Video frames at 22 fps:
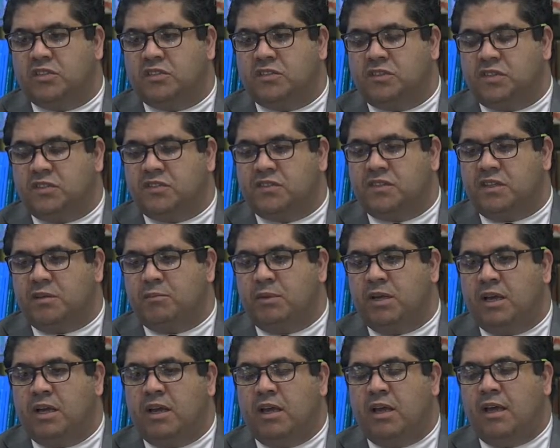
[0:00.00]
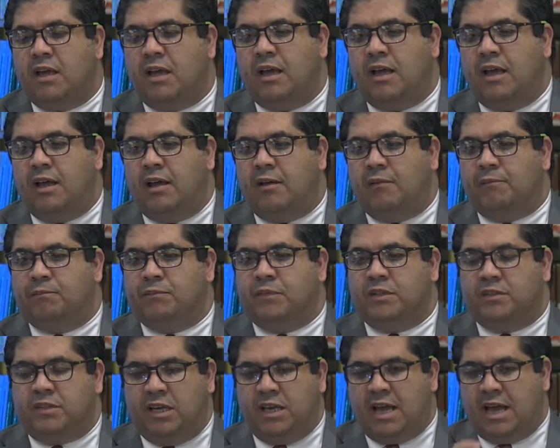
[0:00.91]
system,
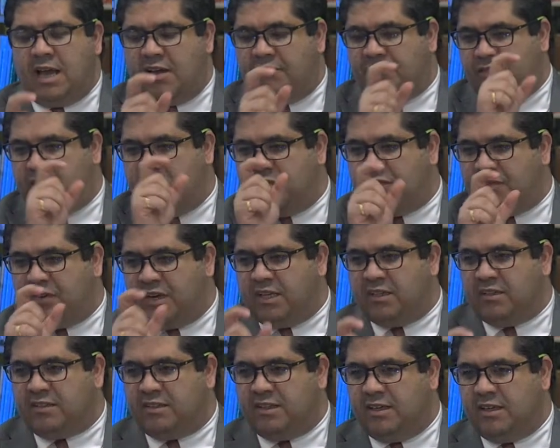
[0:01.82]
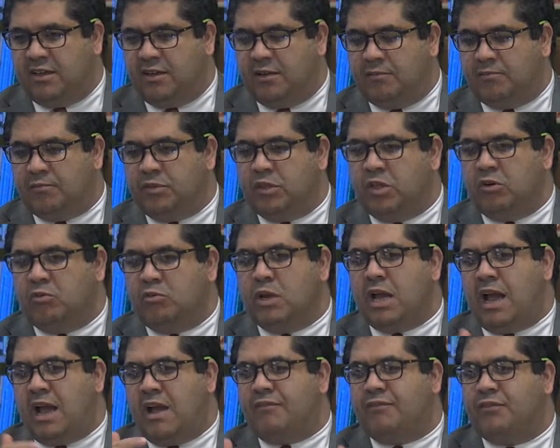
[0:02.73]
they have different, we
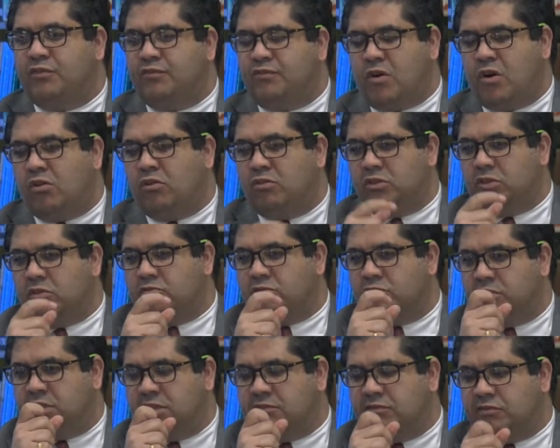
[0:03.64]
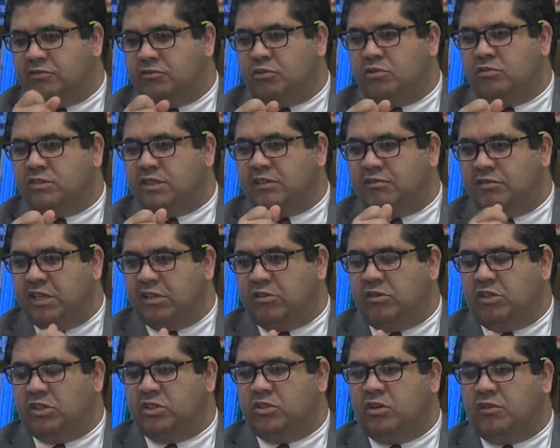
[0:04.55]
have to follow the rules and
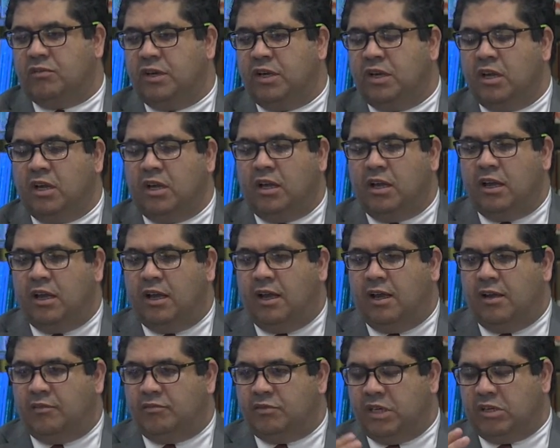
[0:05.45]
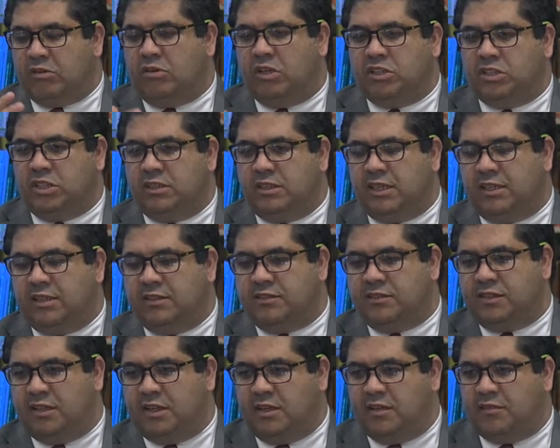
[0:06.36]
regulation of regulation that
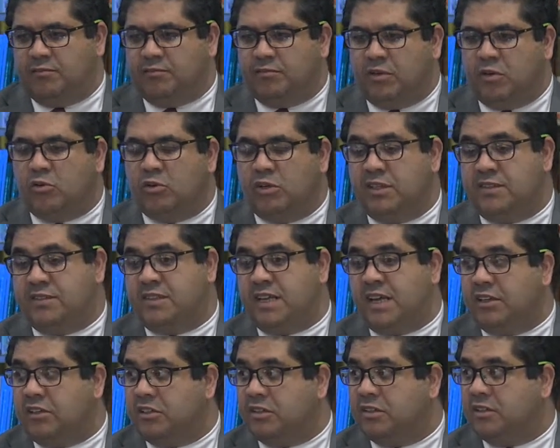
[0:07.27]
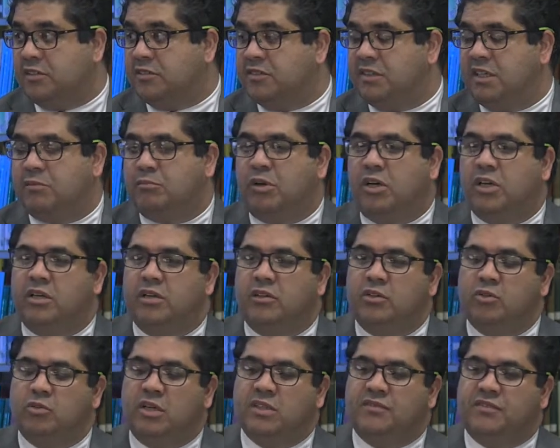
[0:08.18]
is, or the standard that's set by
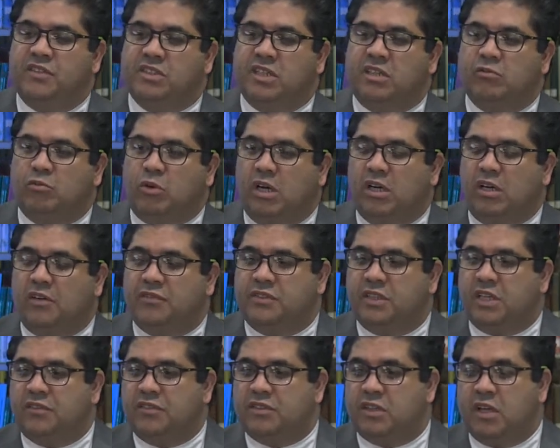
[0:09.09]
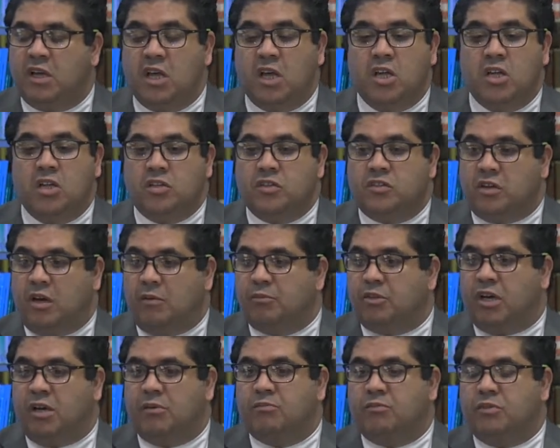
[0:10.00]
U.S. Fish and Wildlife Service.
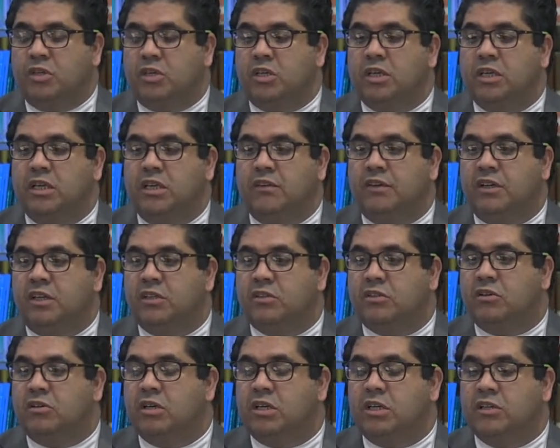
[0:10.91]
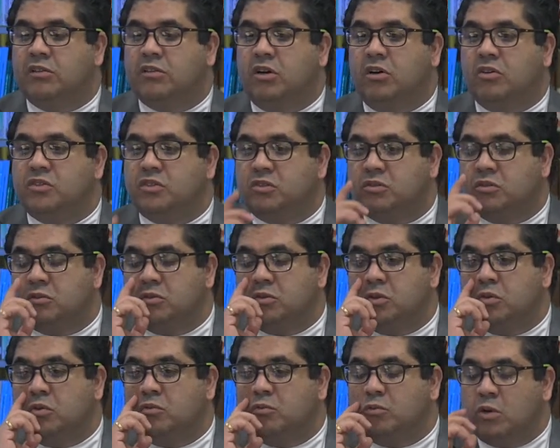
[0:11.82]
Sometimes even it goes
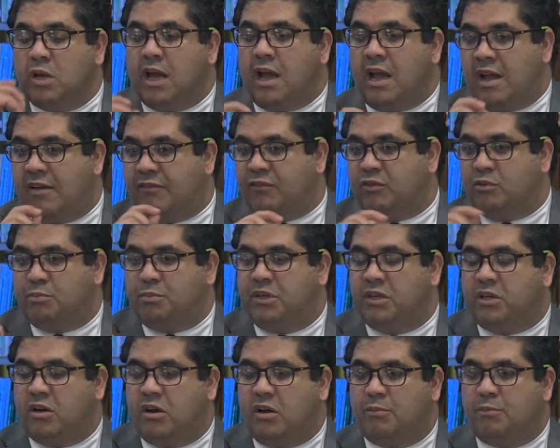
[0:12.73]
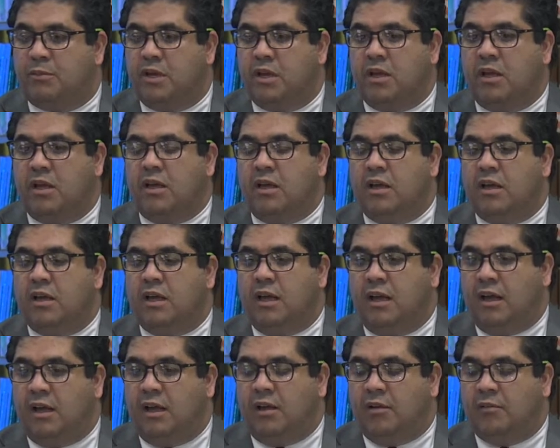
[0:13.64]
to we have to pick up
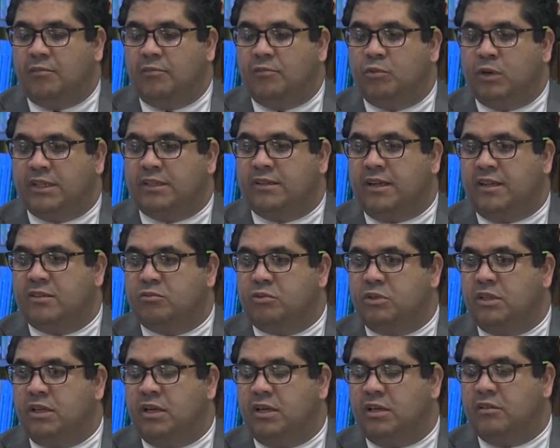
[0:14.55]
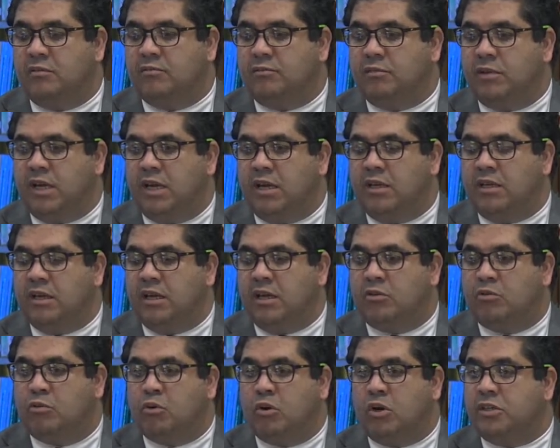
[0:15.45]
wetlands with a
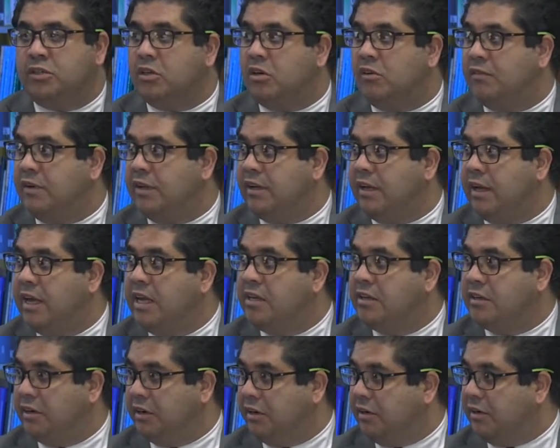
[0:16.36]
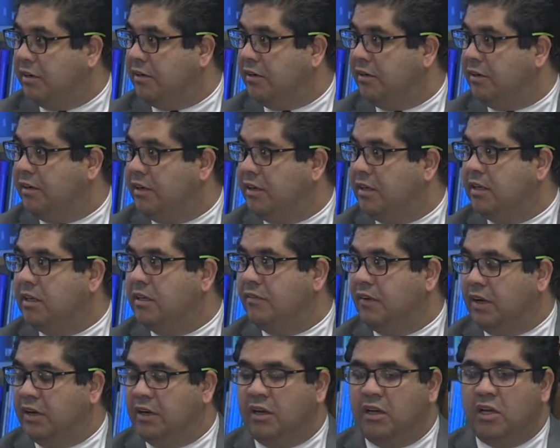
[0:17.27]
quarter of an acre
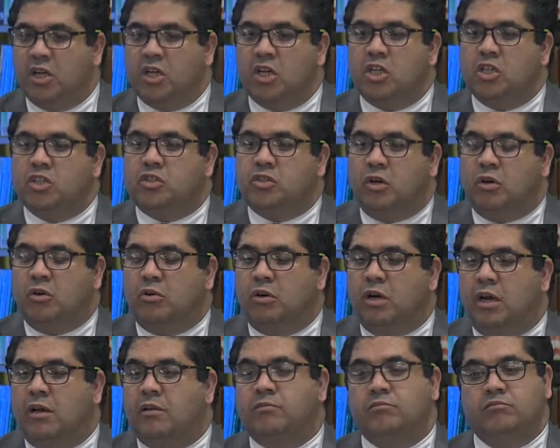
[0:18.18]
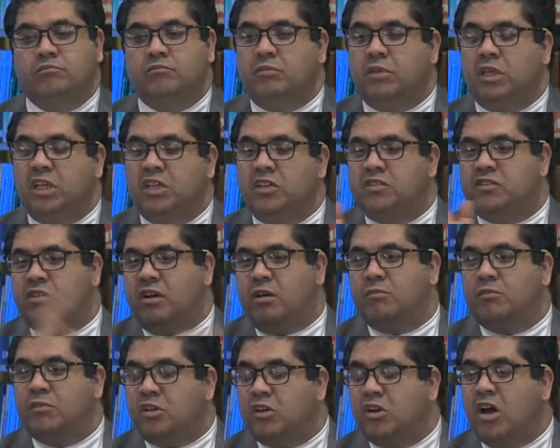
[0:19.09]
even. So in
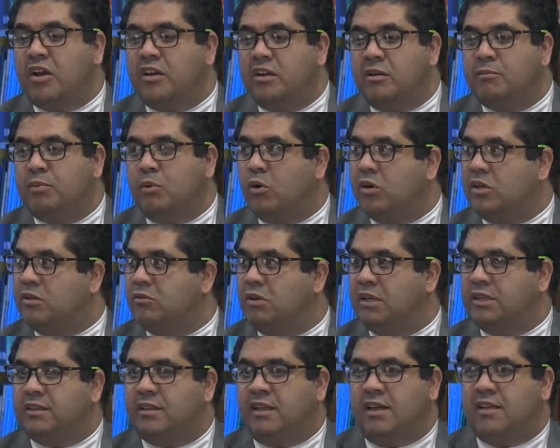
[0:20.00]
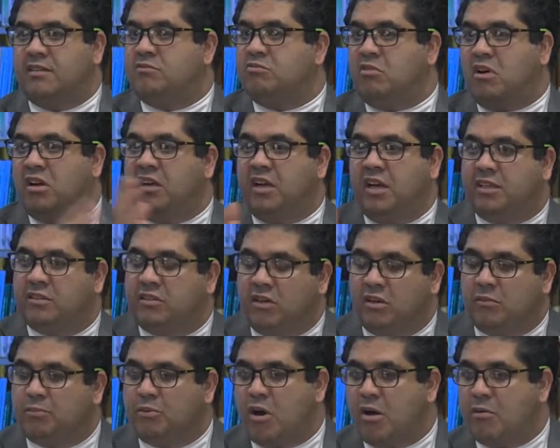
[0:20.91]
some non-important wetlands, 1
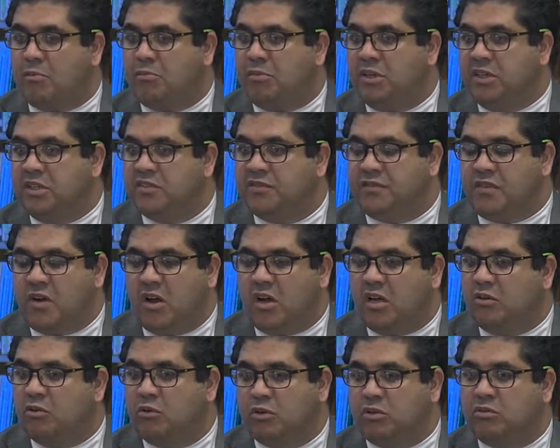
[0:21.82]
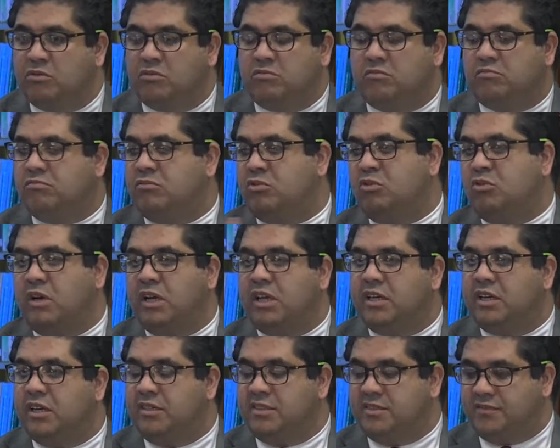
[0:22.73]
hectare probably is fine, or 2
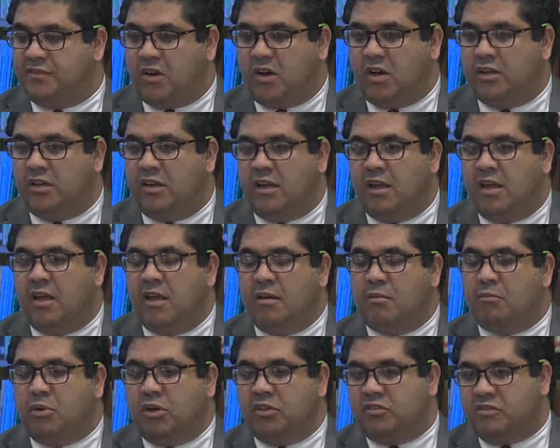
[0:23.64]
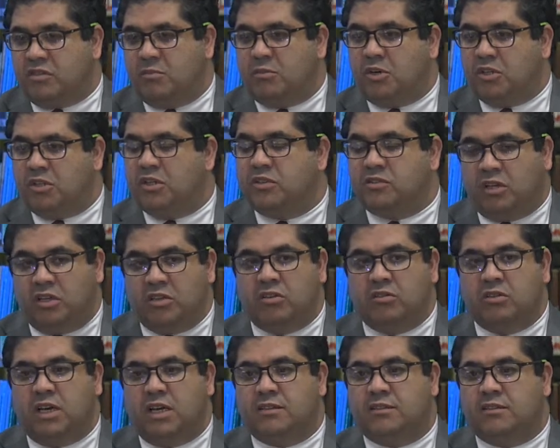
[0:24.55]
acres is fine. But some others, I
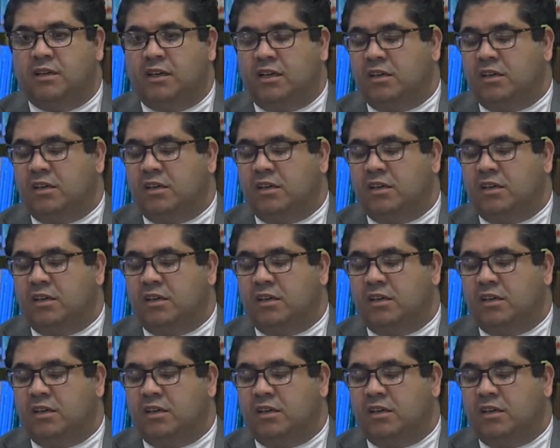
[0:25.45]
know that,